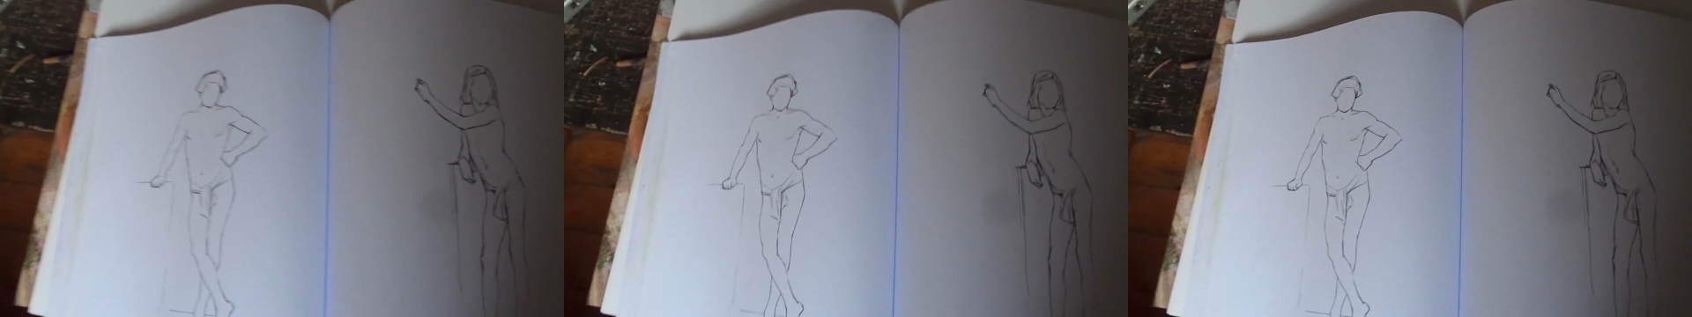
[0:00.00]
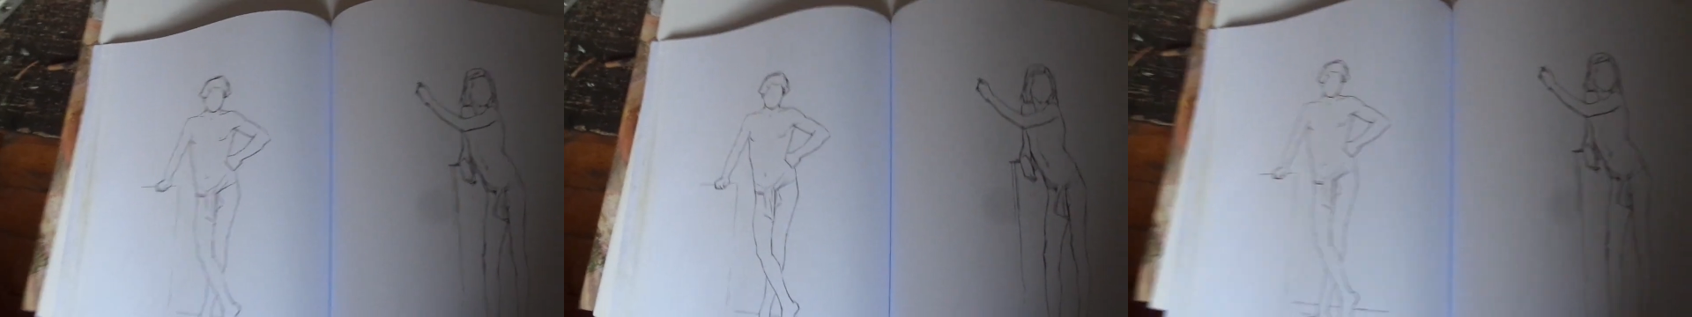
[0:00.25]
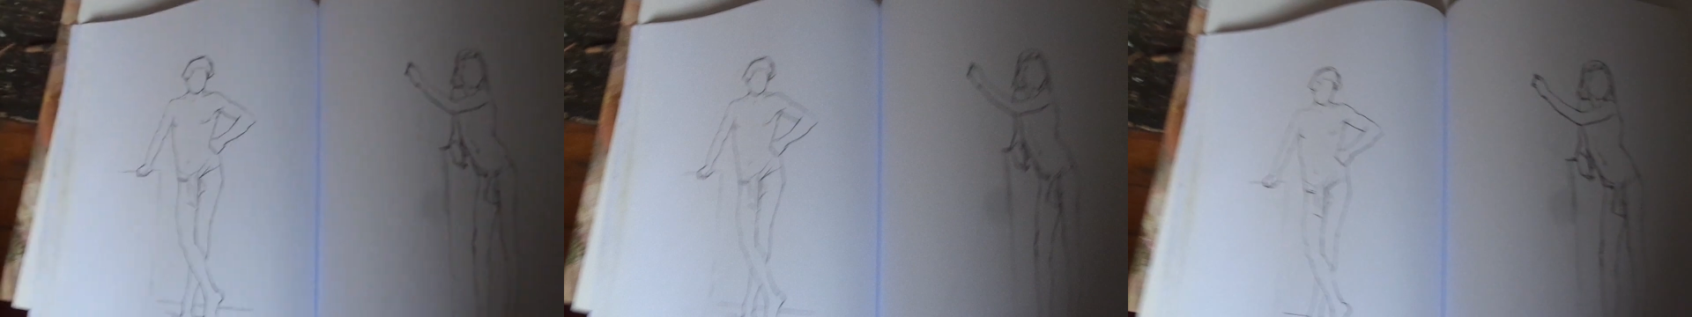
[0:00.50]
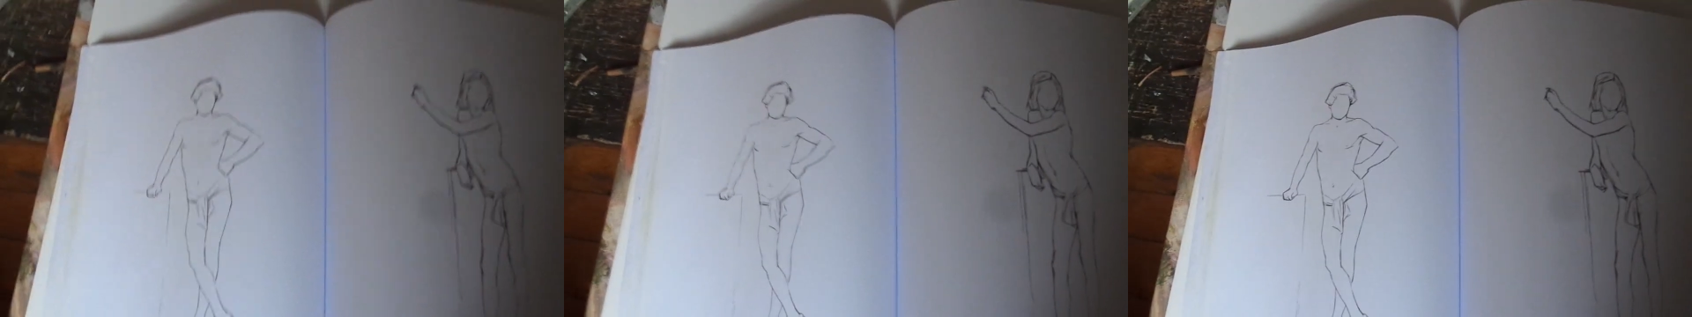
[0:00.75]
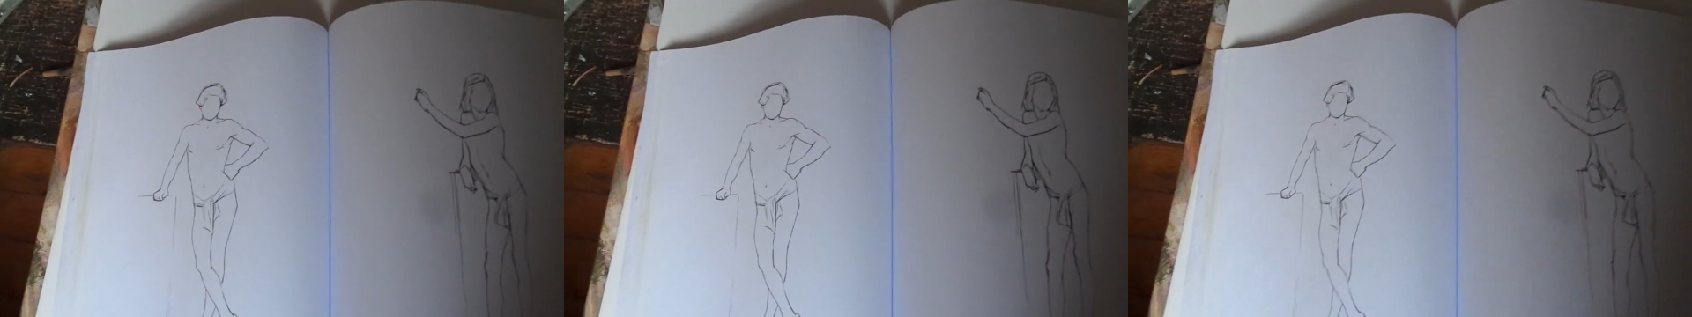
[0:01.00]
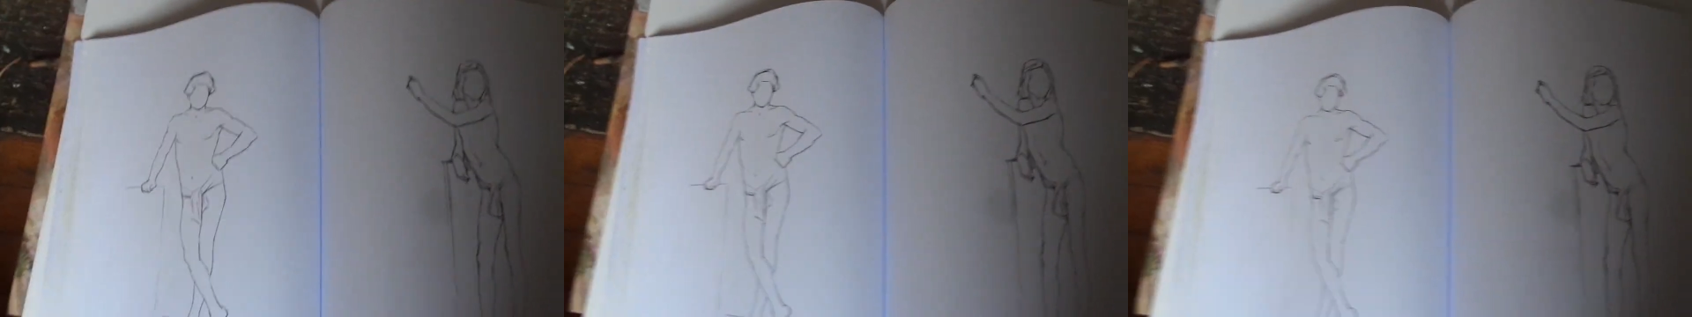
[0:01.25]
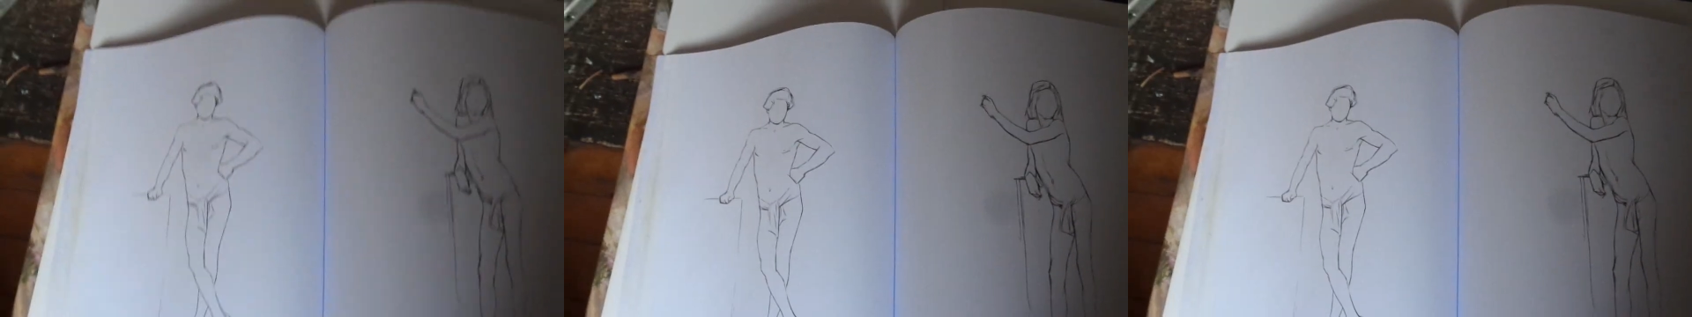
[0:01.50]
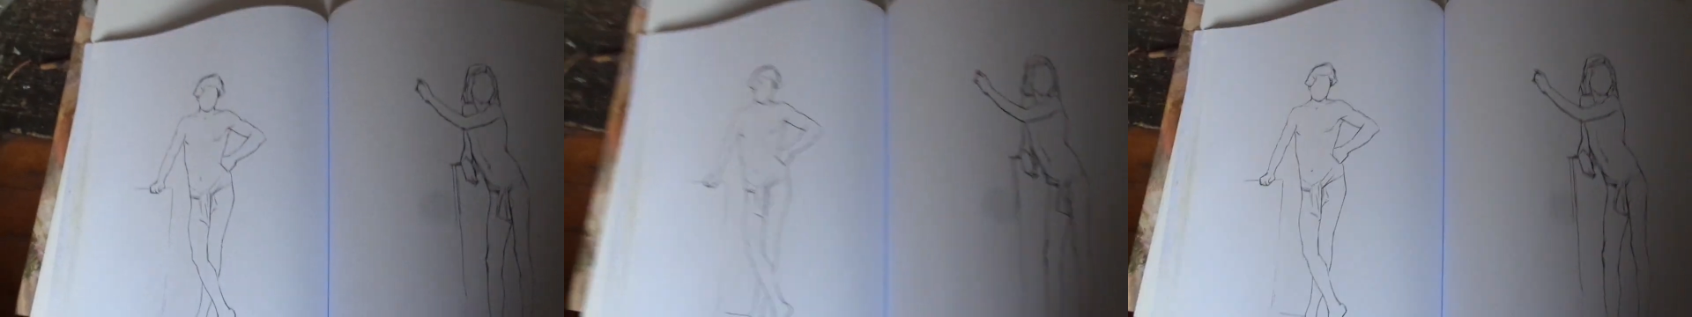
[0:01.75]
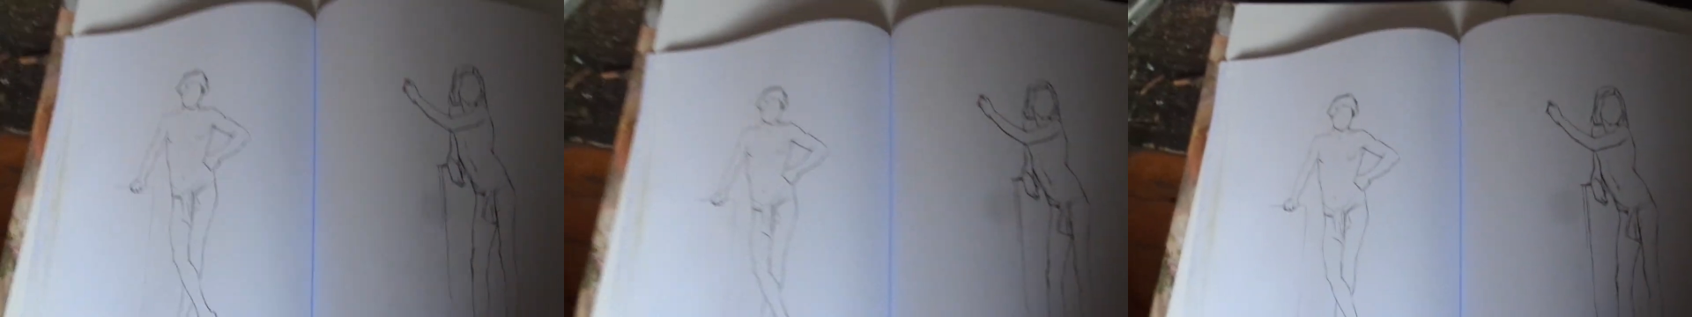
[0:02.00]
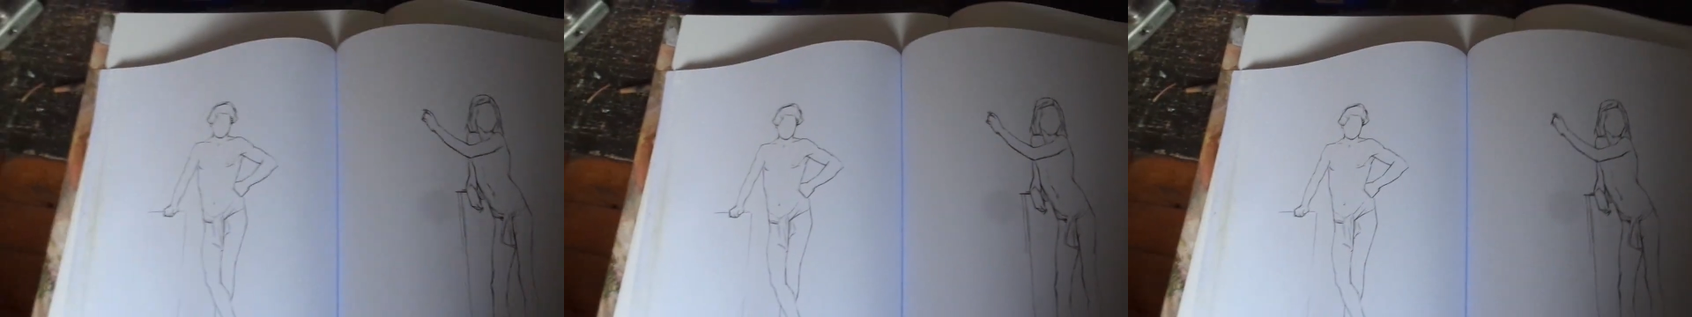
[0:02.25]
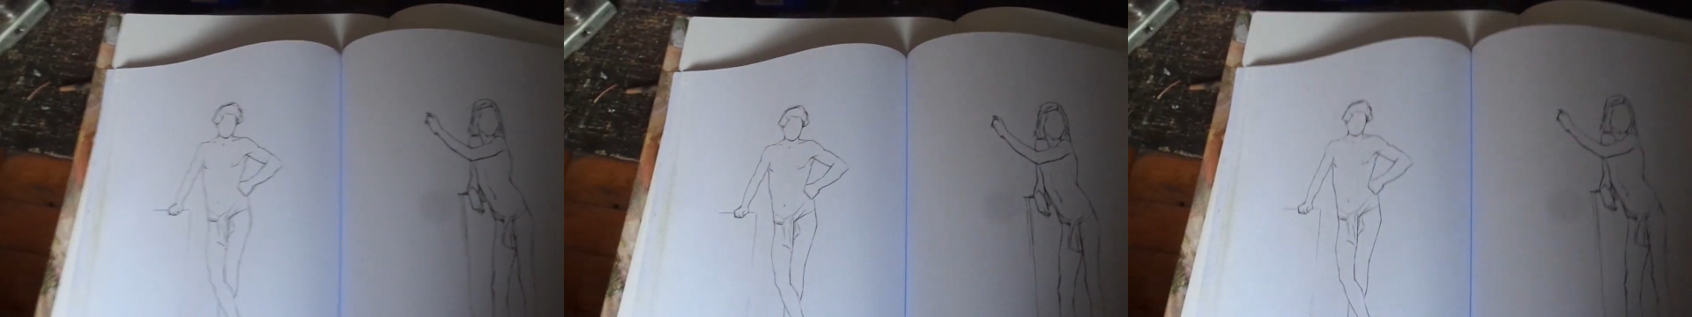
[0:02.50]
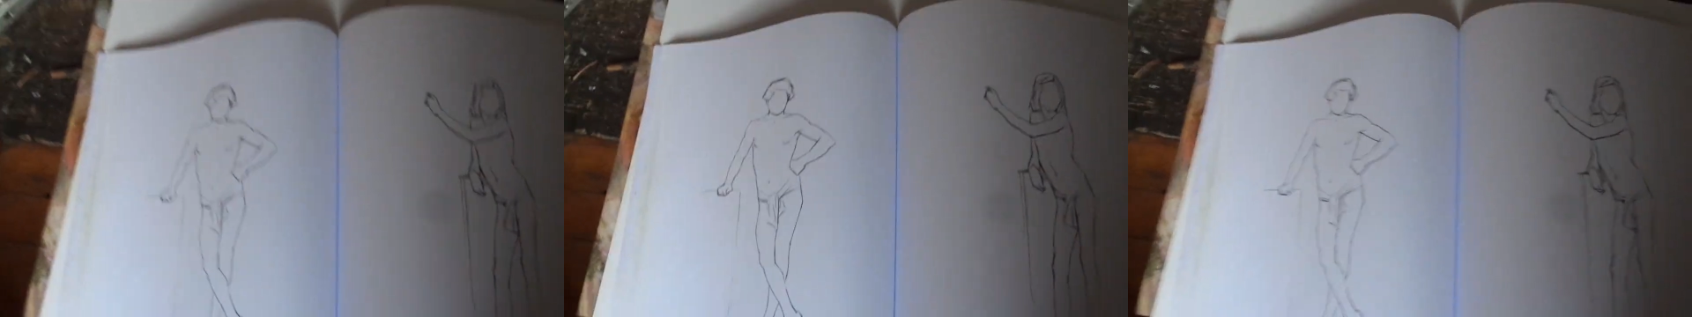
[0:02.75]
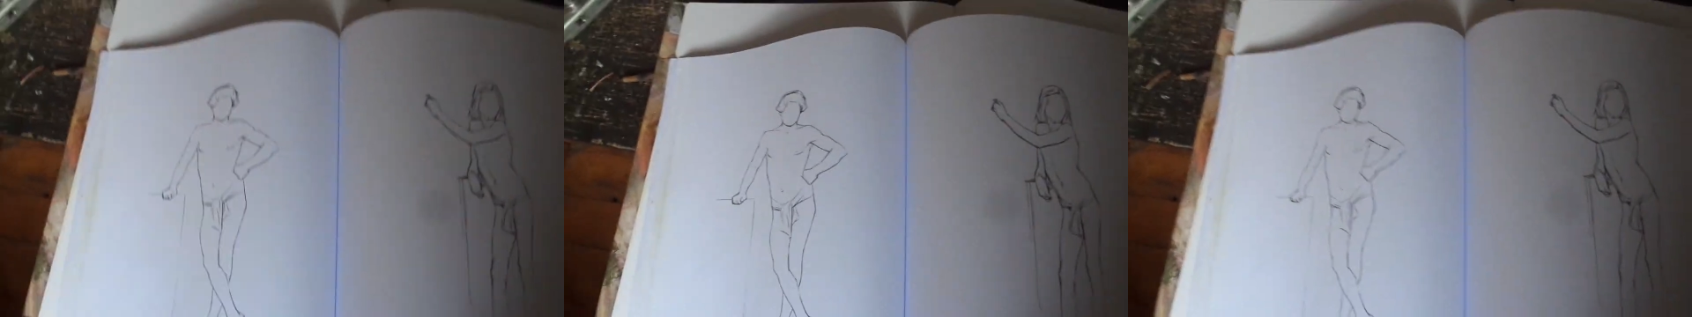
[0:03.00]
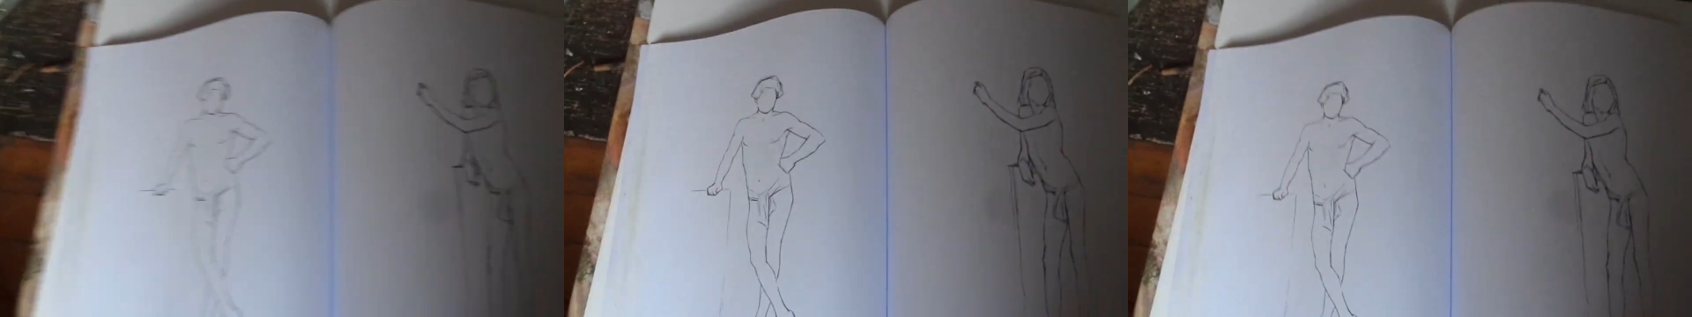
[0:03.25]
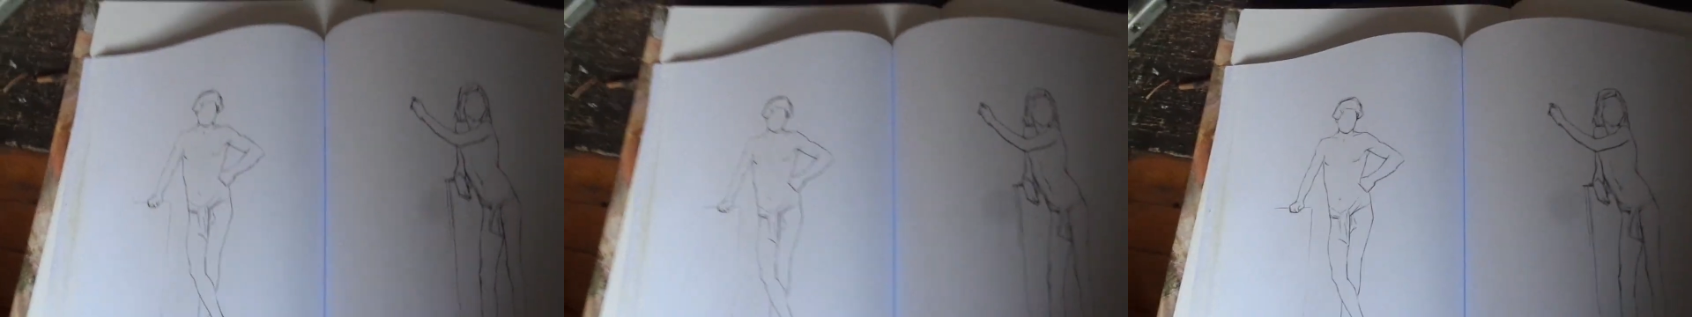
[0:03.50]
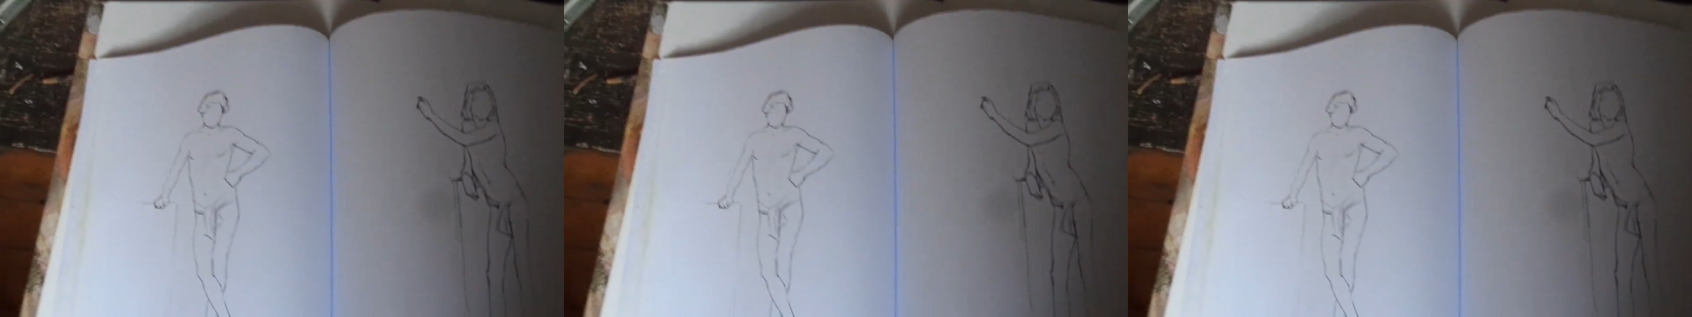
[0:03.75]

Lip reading: No face is visible, so there are no lips to read.